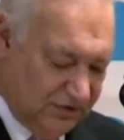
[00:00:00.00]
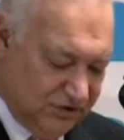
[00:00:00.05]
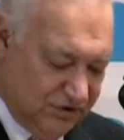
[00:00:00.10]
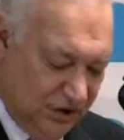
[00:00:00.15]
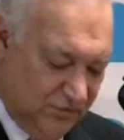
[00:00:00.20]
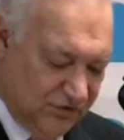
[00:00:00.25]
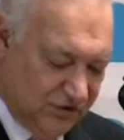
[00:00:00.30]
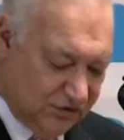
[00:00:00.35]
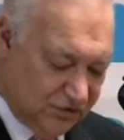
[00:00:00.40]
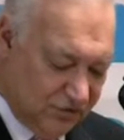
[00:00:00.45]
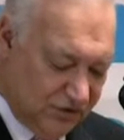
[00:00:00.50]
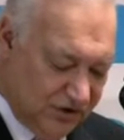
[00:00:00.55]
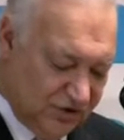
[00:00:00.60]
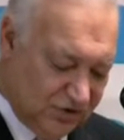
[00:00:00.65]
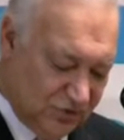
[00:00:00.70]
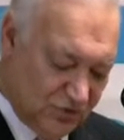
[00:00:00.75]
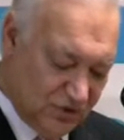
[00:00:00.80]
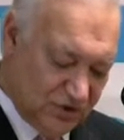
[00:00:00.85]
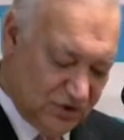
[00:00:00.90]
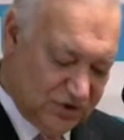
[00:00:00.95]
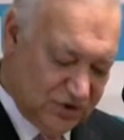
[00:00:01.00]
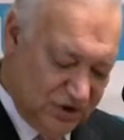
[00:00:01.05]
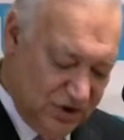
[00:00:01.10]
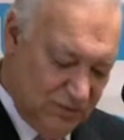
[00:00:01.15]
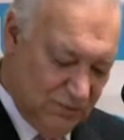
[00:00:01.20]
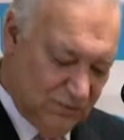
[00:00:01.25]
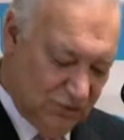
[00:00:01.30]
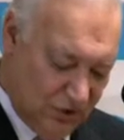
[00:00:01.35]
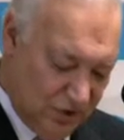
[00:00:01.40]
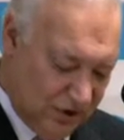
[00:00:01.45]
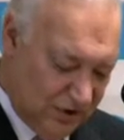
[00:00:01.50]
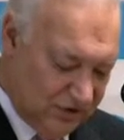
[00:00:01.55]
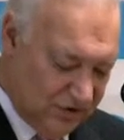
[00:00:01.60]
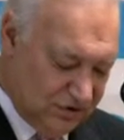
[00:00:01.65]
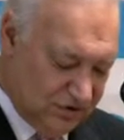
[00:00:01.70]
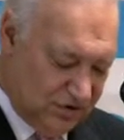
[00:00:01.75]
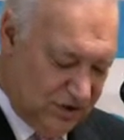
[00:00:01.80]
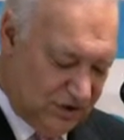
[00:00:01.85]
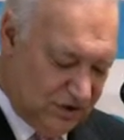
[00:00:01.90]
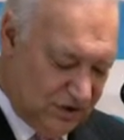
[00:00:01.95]
demonstrates her deep
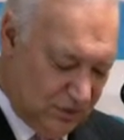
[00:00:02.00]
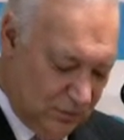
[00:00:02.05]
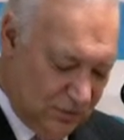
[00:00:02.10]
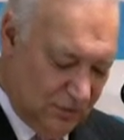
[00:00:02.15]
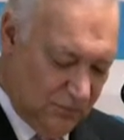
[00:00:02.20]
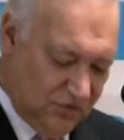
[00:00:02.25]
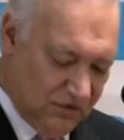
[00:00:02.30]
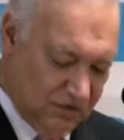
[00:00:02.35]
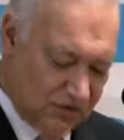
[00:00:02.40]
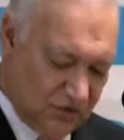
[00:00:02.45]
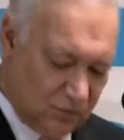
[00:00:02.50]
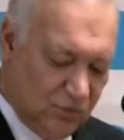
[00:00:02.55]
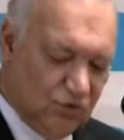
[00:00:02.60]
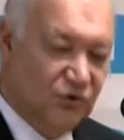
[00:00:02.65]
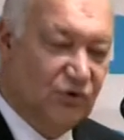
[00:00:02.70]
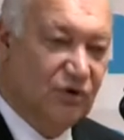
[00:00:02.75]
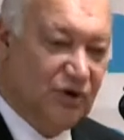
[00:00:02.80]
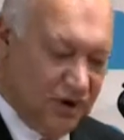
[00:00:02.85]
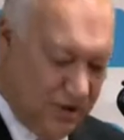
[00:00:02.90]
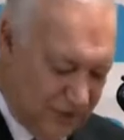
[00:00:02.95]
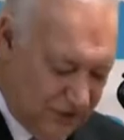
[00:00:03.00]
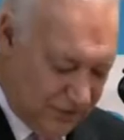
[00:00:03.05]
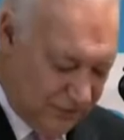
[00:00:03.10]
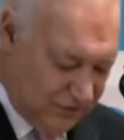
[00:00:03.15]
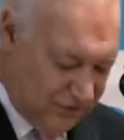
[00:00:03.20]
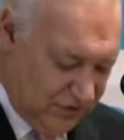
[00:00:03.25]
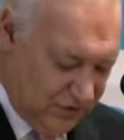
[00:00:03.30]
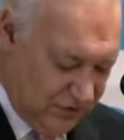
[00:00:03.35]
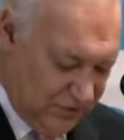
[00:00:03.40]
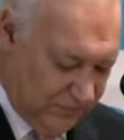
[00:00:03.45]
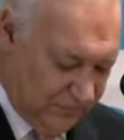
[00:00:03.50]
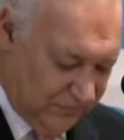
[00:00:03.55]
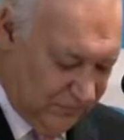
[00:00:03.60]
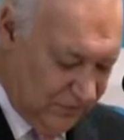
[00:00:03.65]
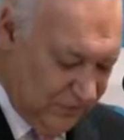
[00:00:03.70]
knowledge and commitment to community health care.